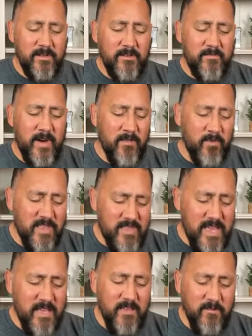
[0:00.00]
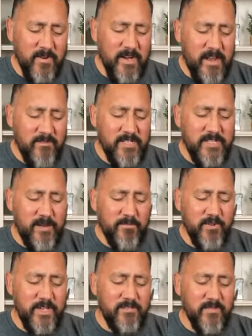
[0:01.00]
Father, we thank you for Calvary
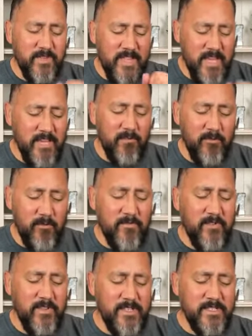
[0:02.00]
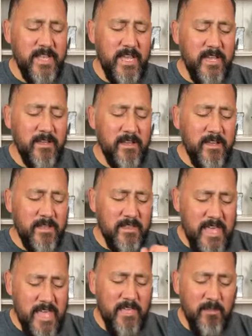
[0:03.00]
Chapel Eastvale. Thank you, Lord, for this day.
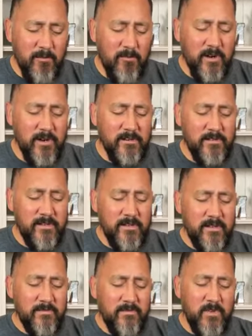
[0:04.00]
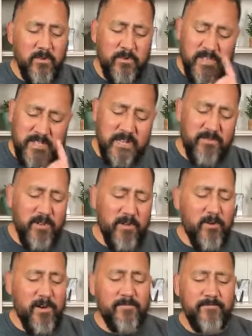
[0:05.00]
Thank you, Lord. If you receive the
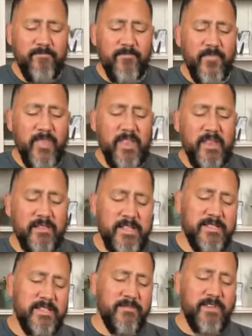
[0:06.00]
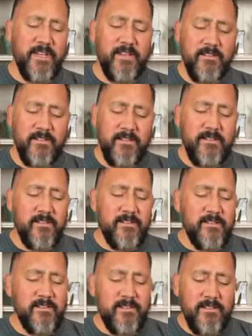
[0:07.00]
Lord, this
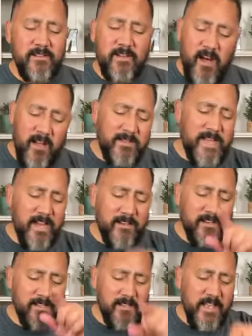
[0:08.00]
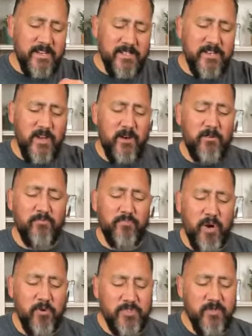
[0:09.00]
evening, contact us. Let us know.
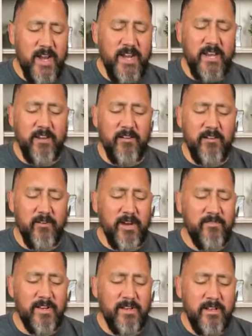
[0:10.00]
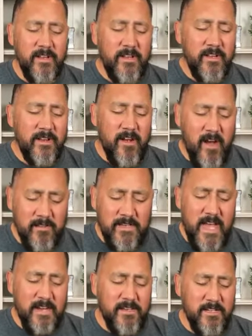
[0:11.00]
Post right here or even
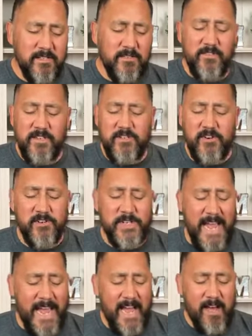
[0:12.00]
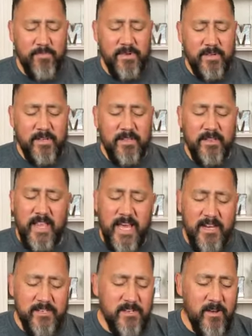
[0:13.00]
contact us through the church app.
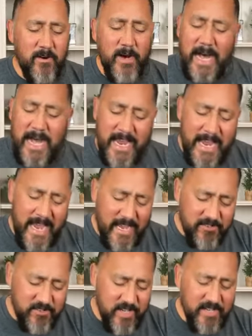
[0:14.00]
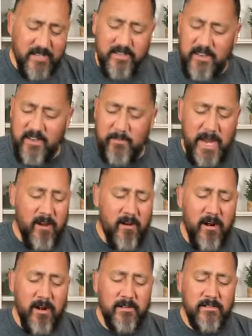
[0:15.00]
Let us know. I asked Jesus into my
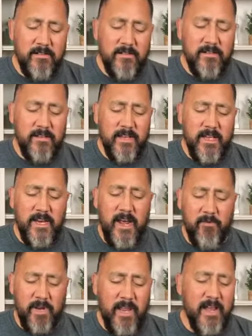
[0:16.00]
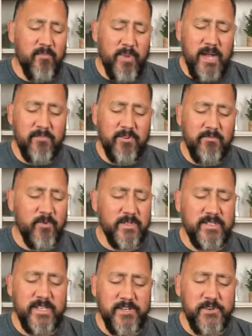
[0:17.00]
heart and I would like a Bible, and we'll
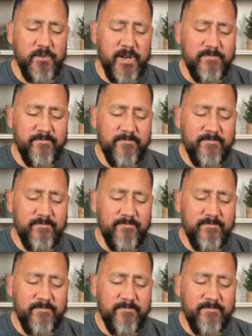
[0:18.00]
send you one.